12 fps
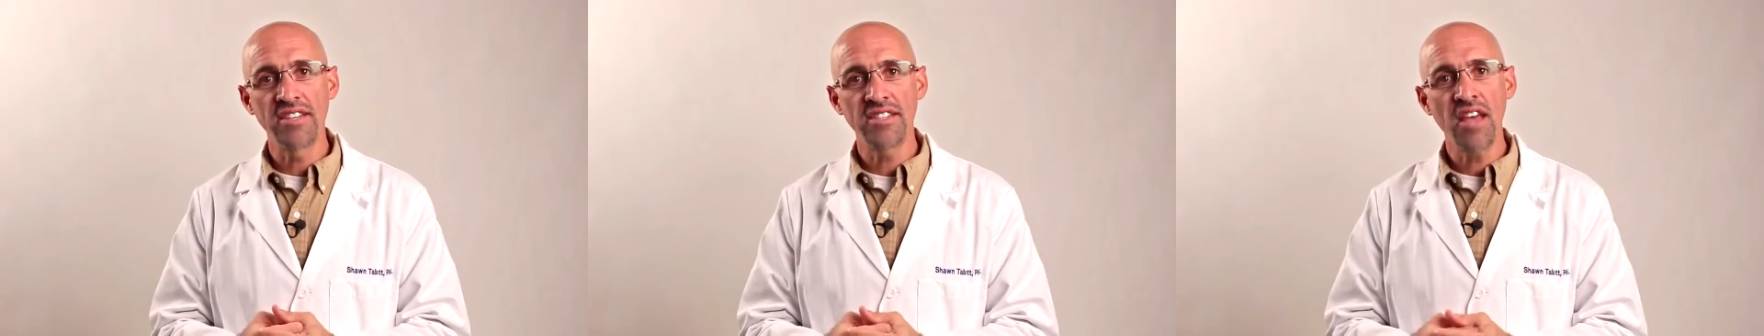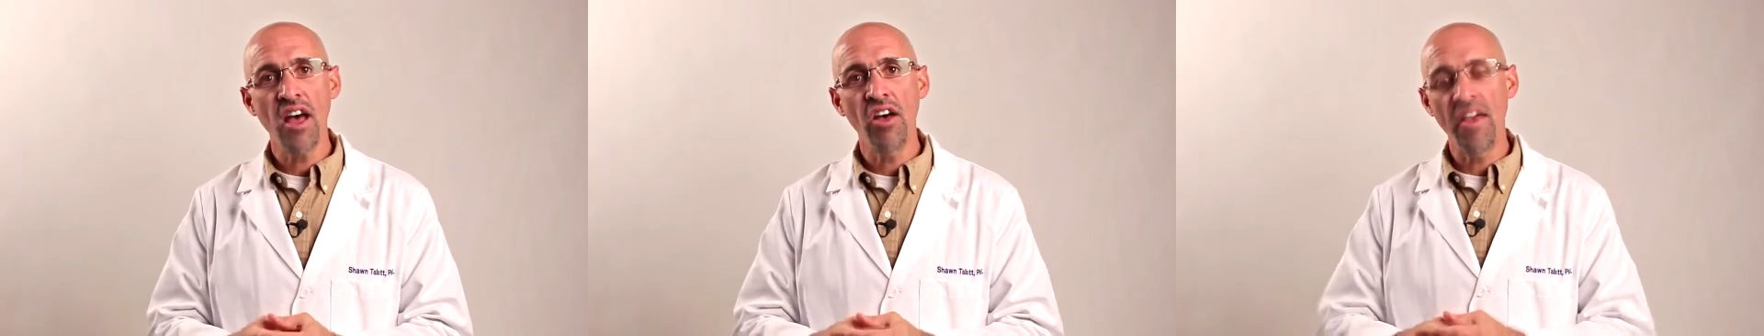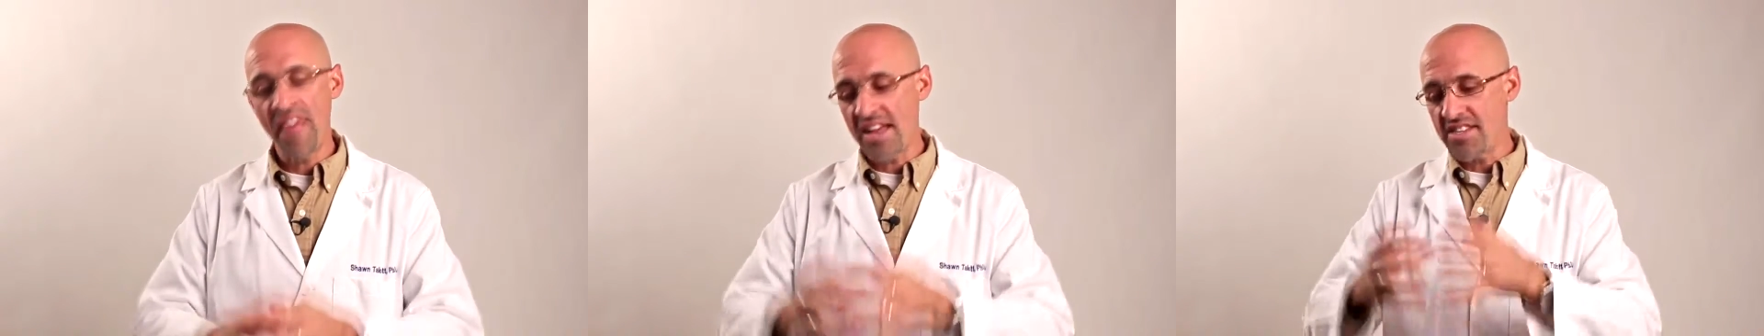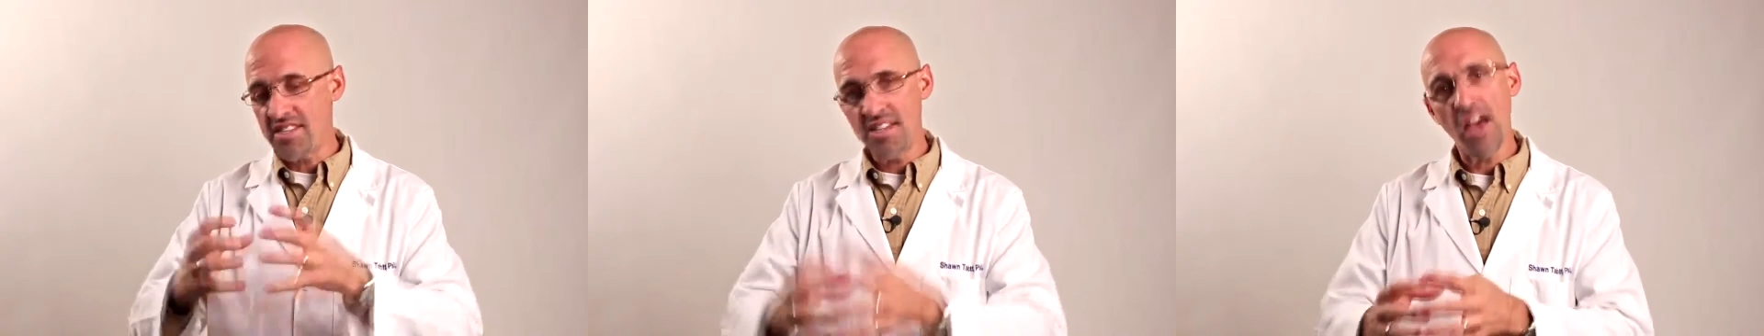of that cell.
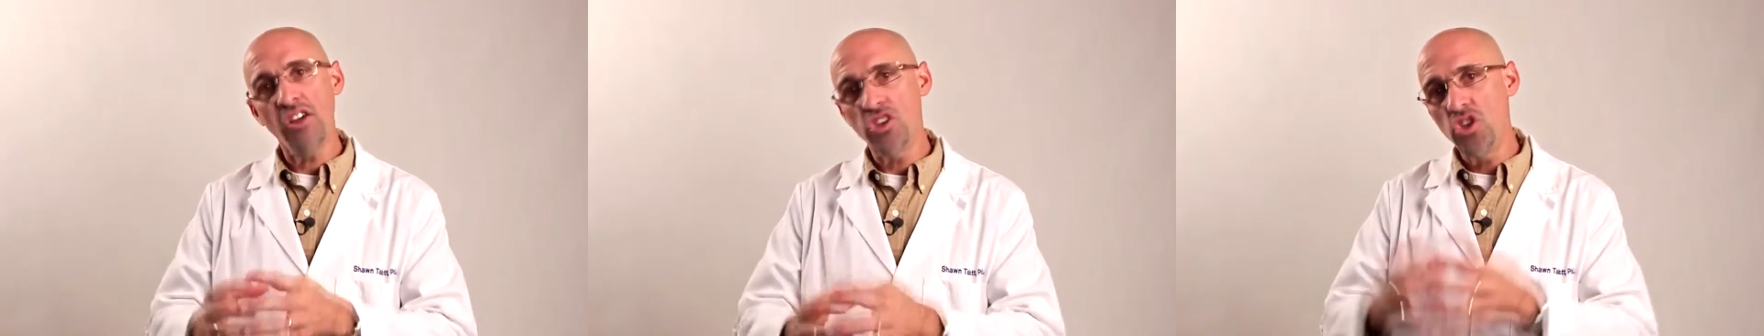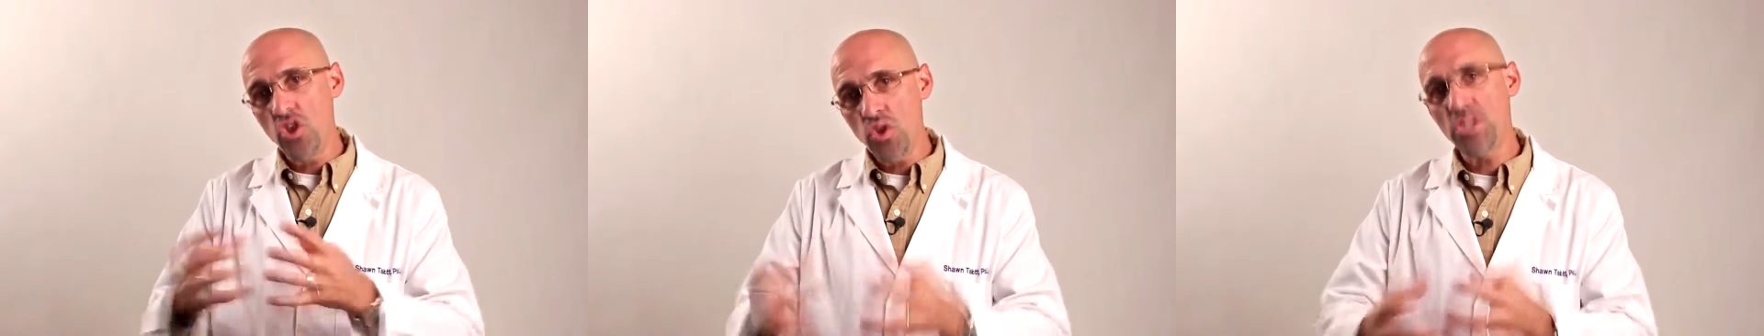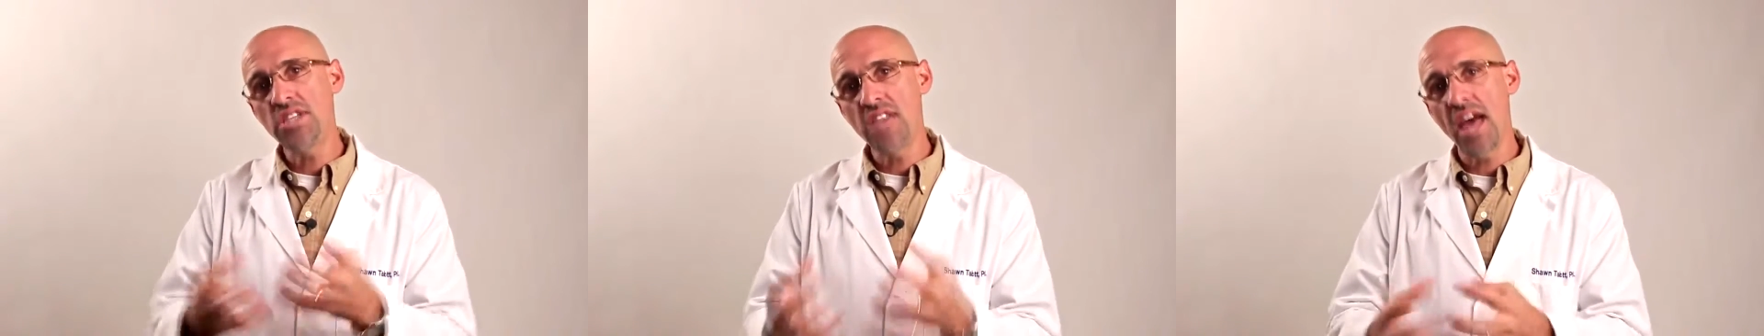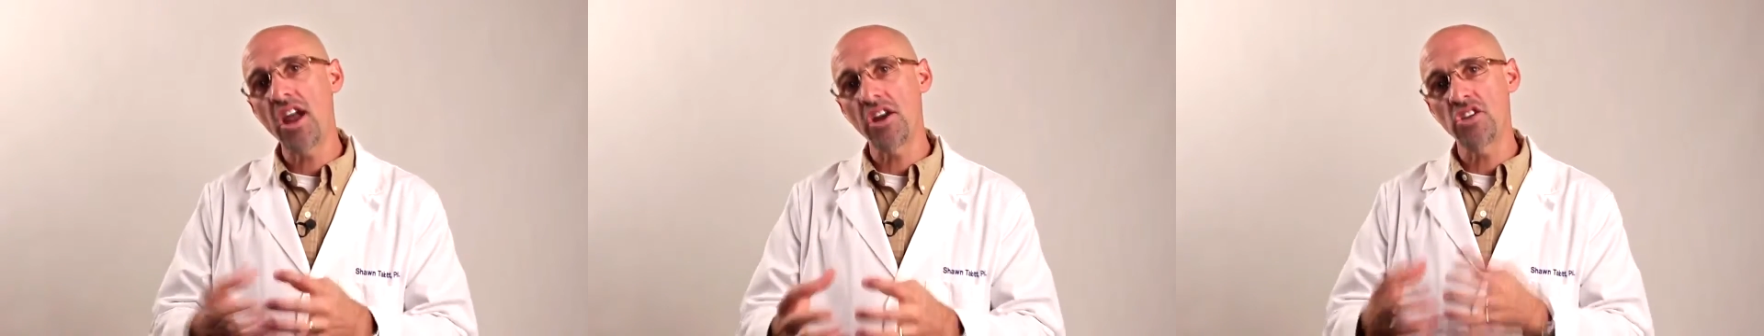And that cell
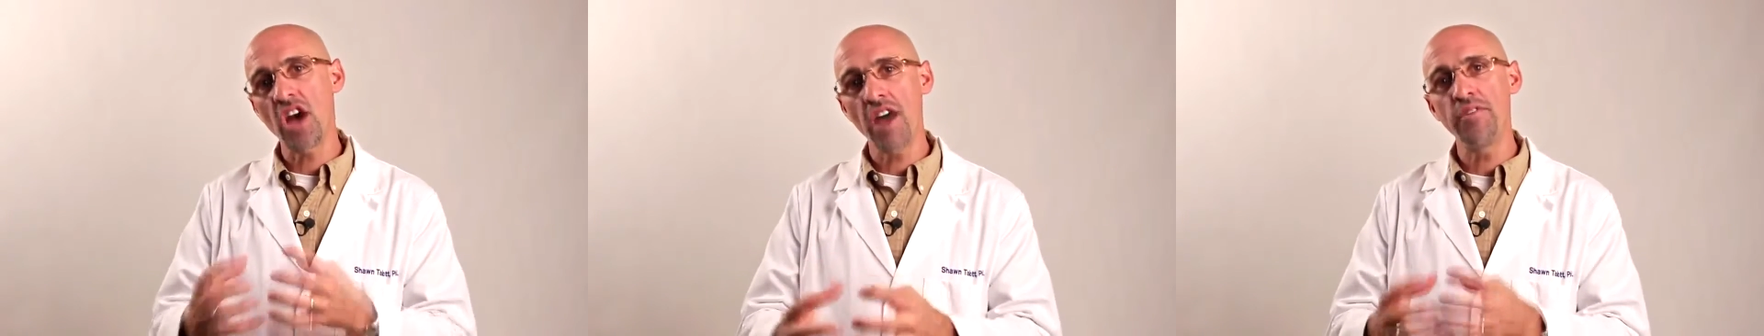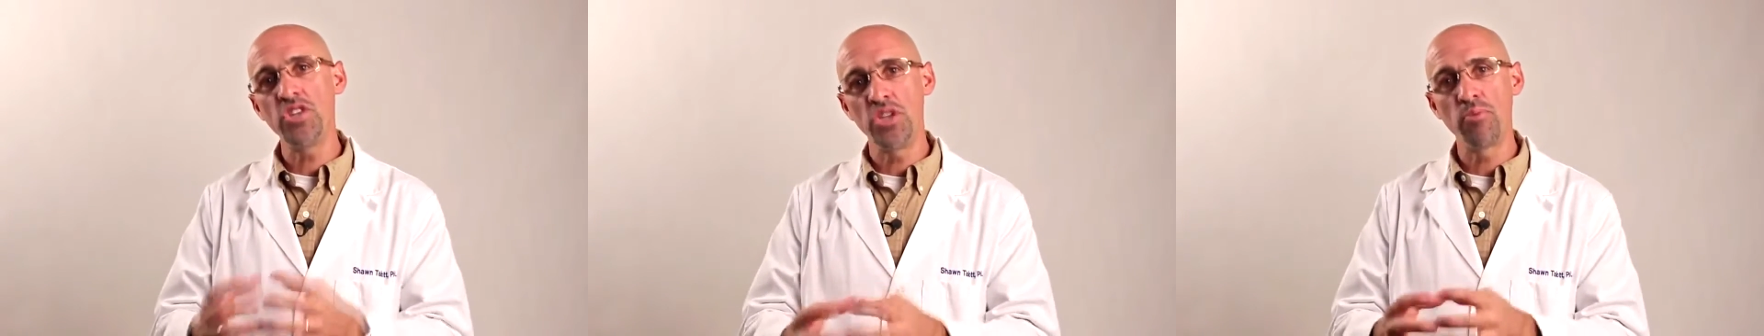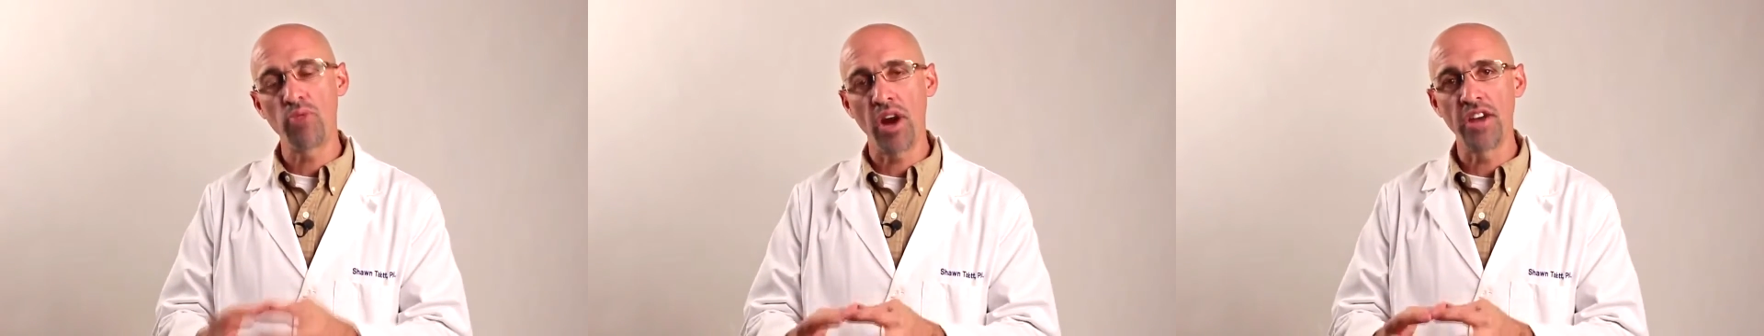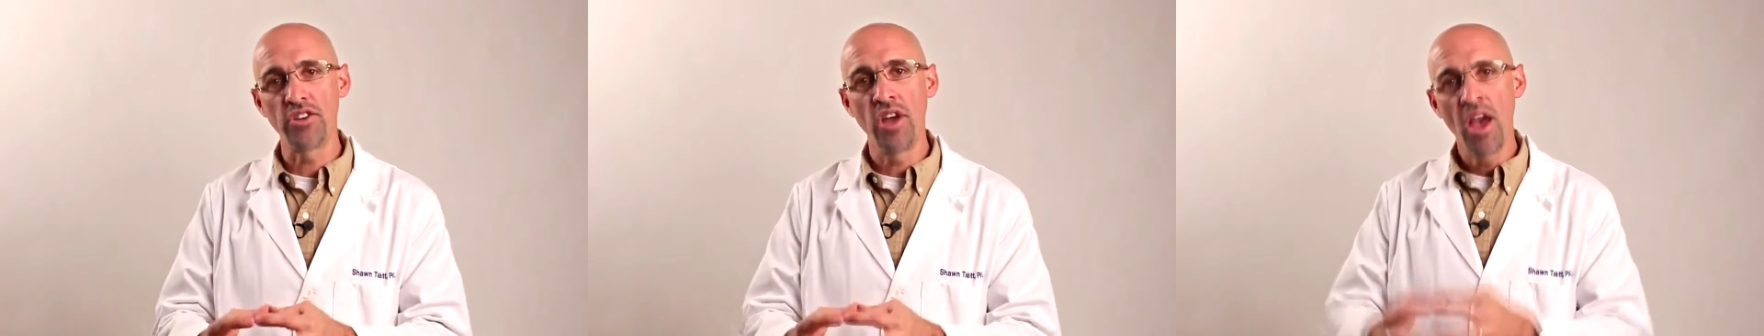uses that autophagy
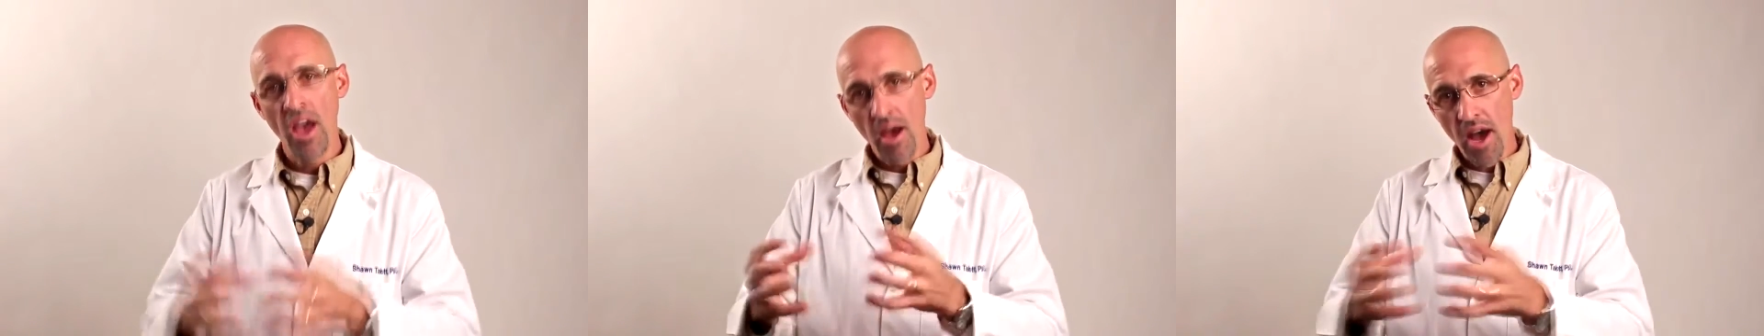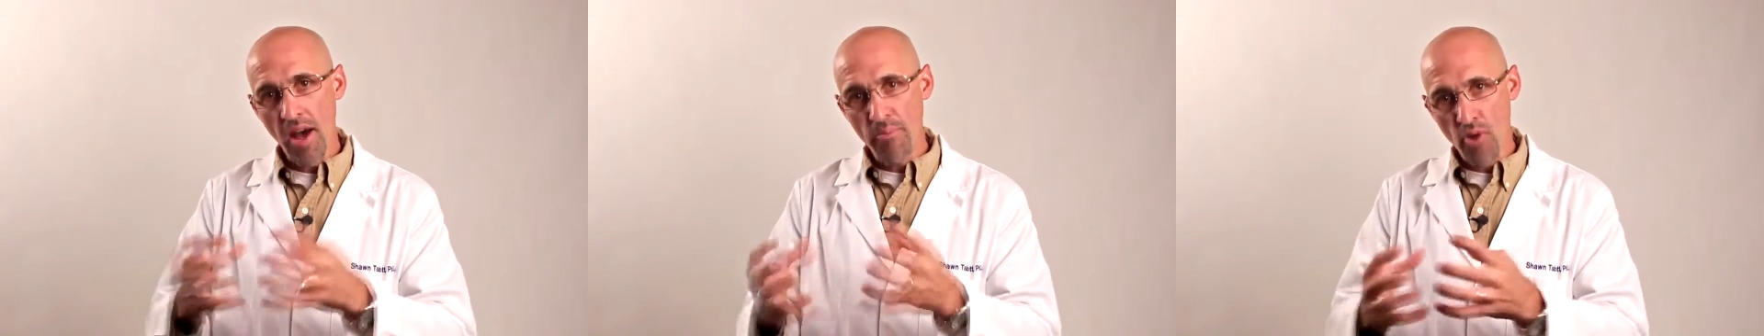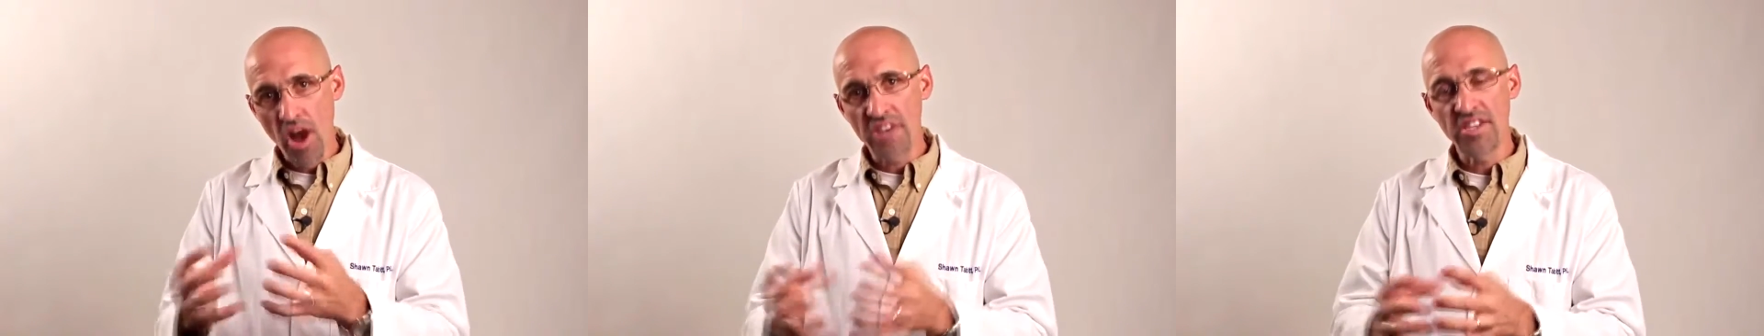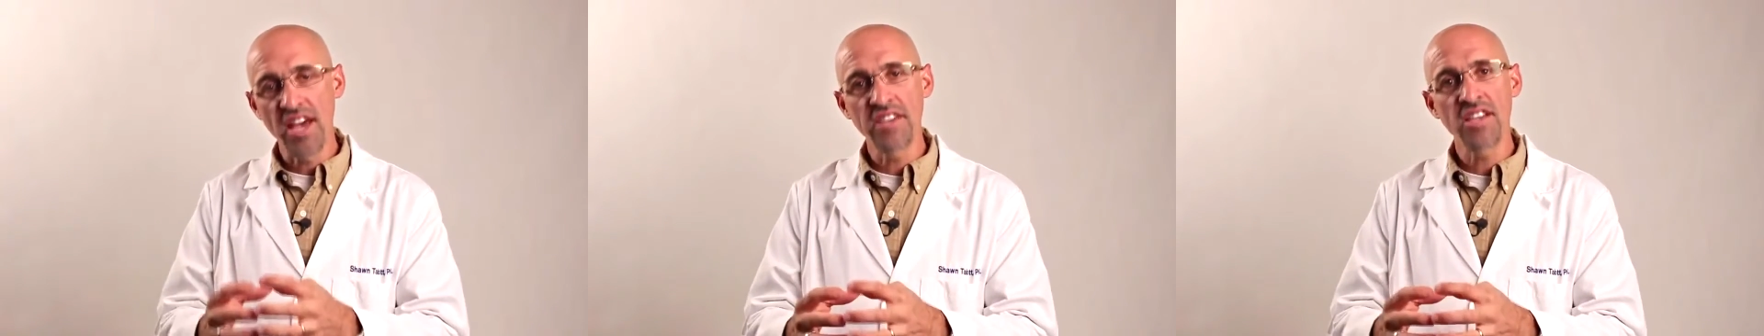
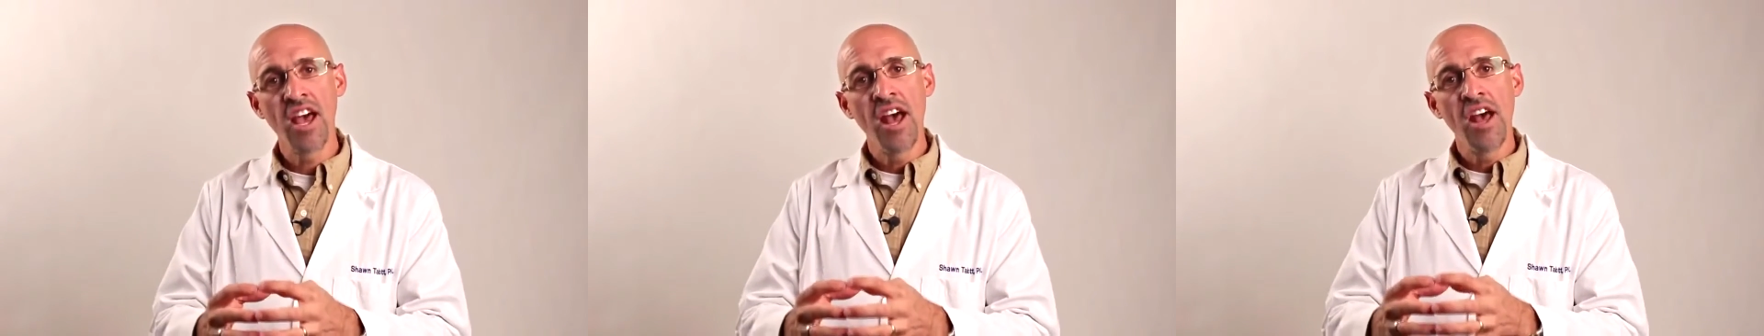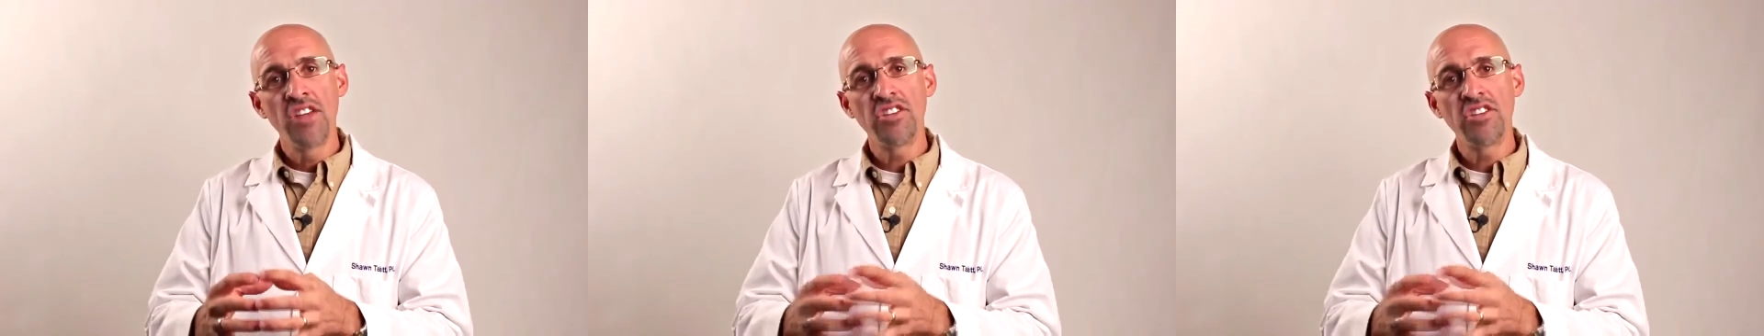process